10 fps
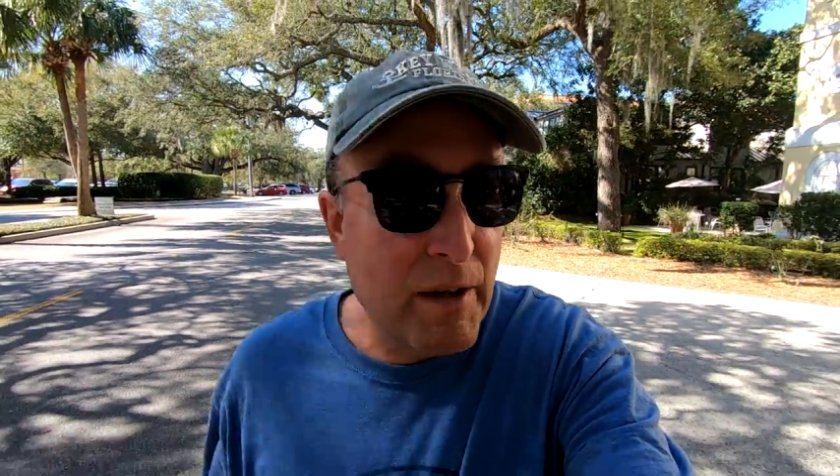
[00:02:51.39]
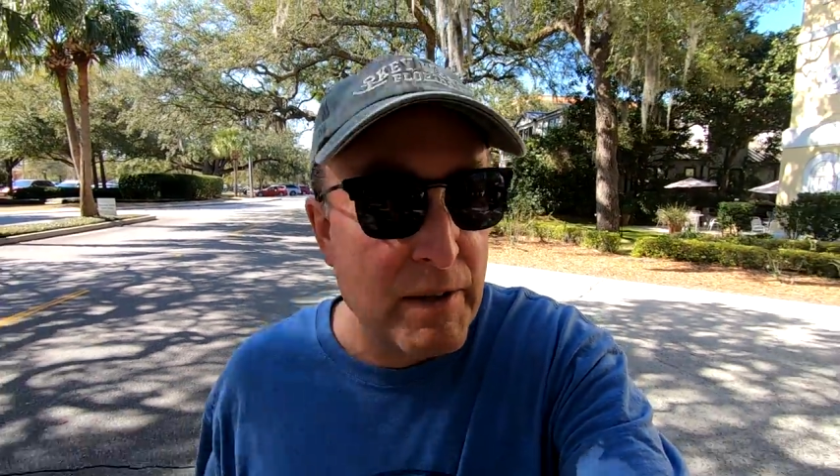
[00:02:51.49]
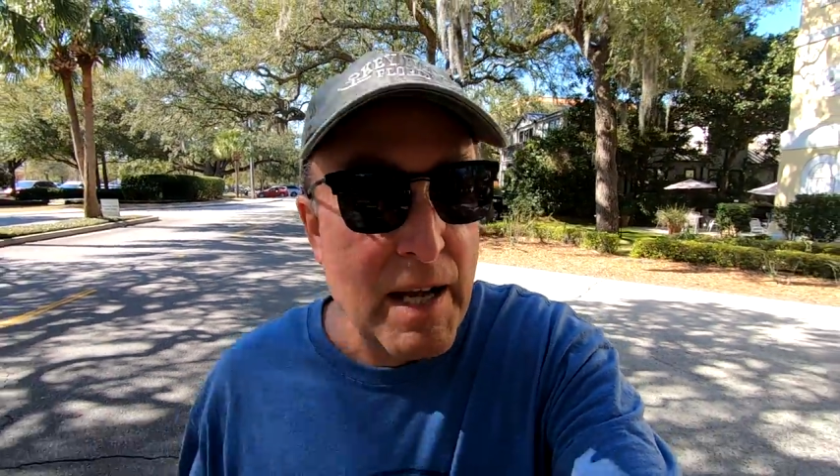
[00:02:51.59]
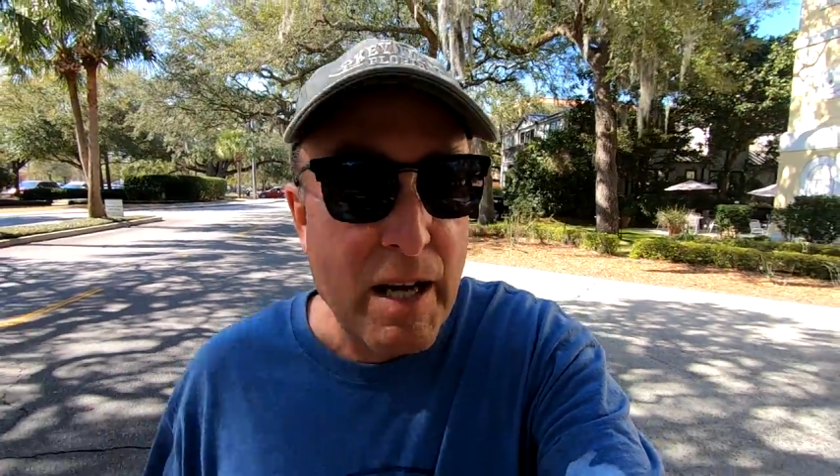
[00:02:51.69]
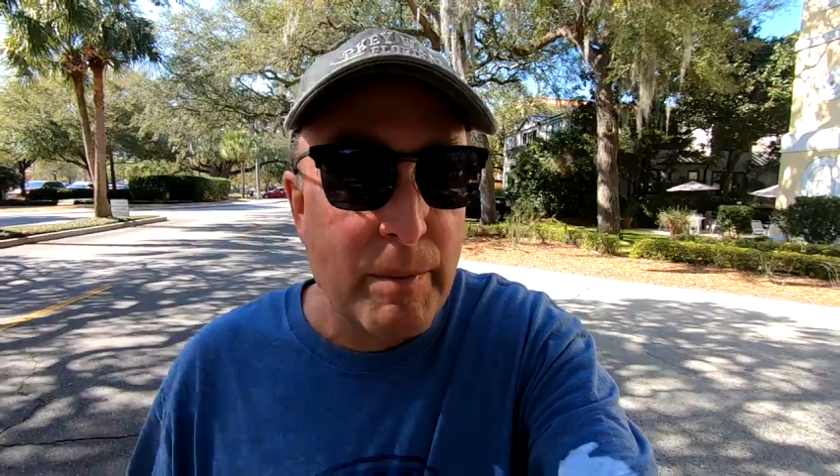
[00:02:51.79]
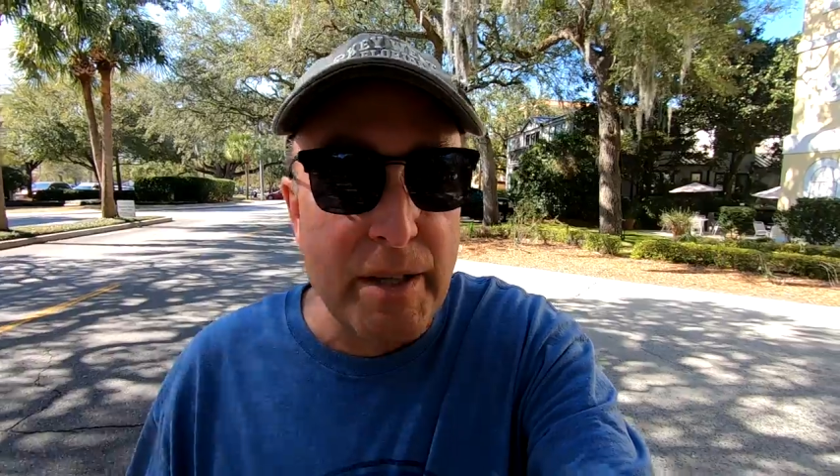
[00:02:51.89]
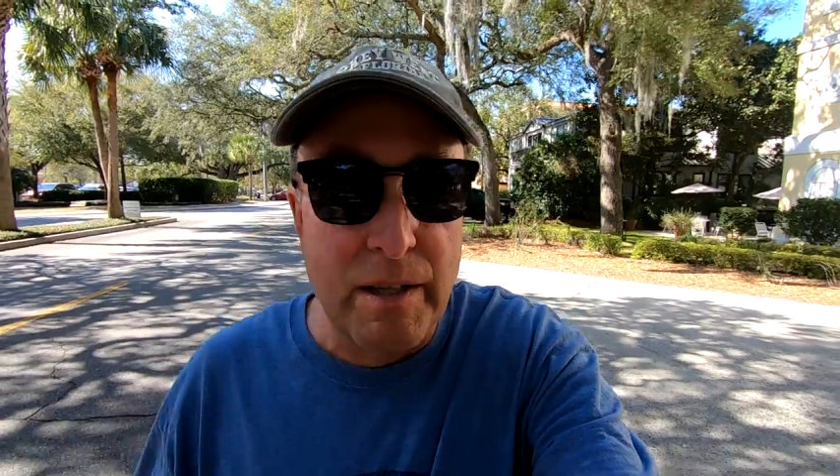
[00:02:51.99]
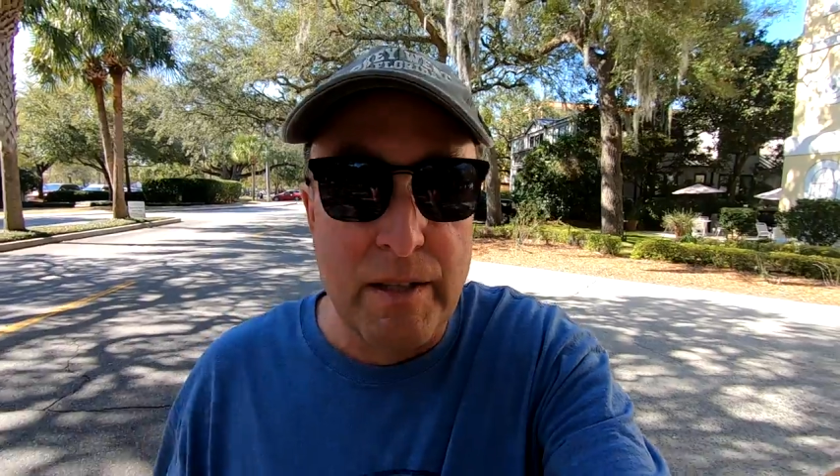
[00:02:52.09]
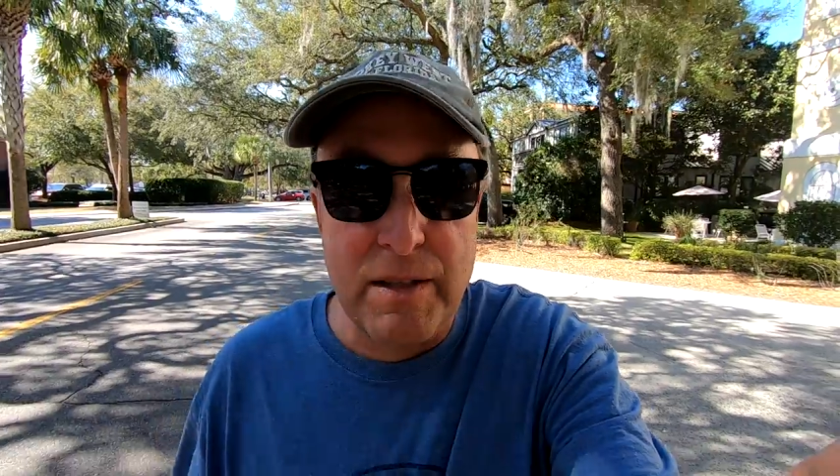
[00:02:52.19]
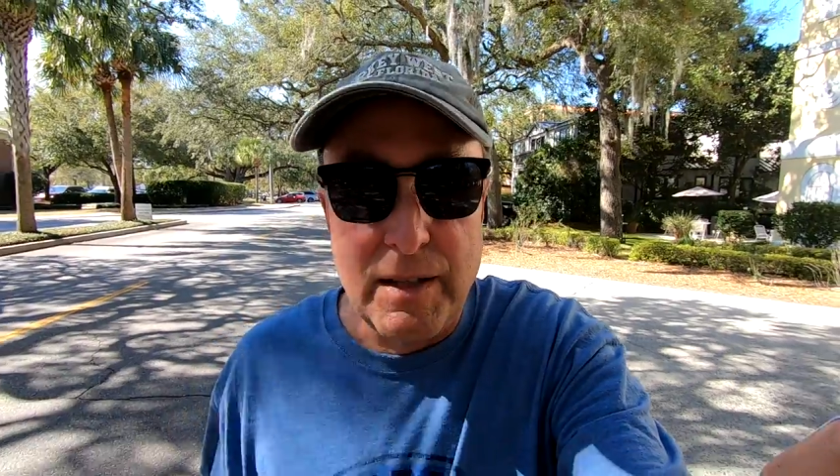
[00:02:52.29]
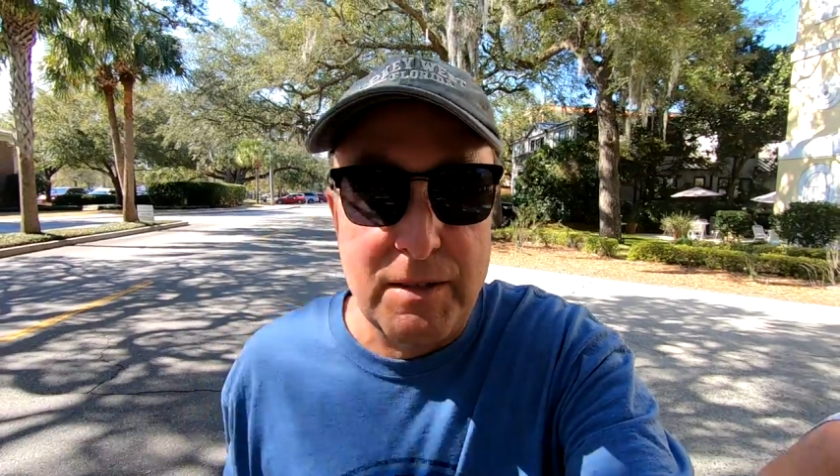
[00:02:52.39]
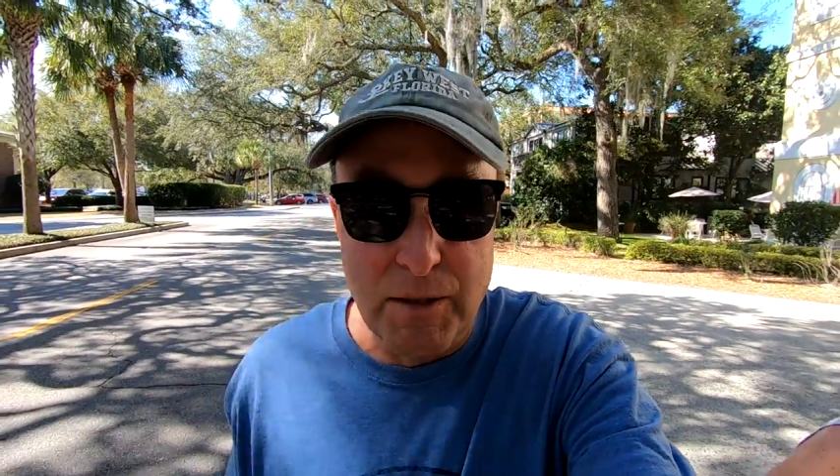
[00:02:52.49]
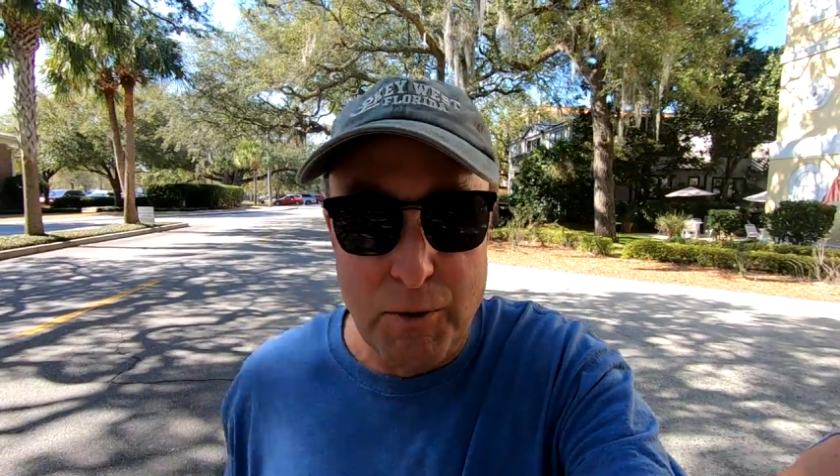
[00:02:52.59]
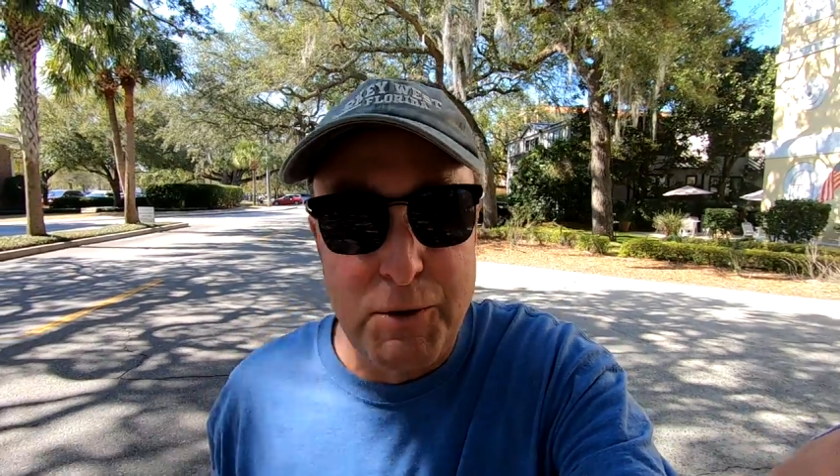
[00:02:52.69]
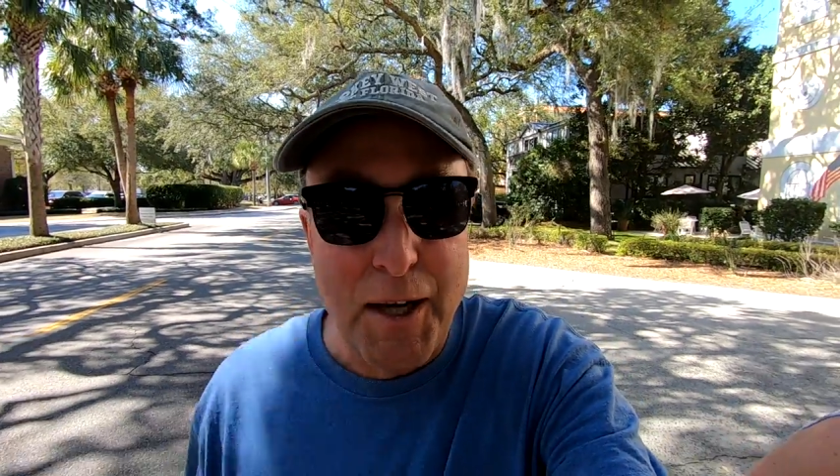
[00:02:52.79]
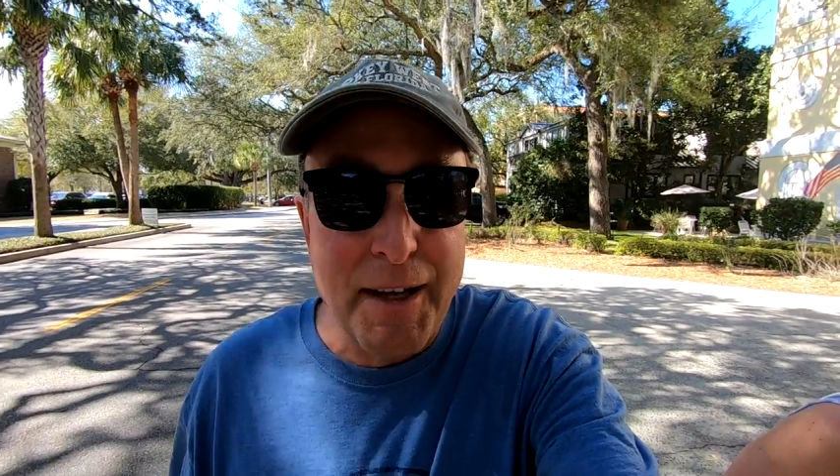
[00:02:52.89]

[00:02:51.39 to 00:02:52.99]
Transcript: there now because that's low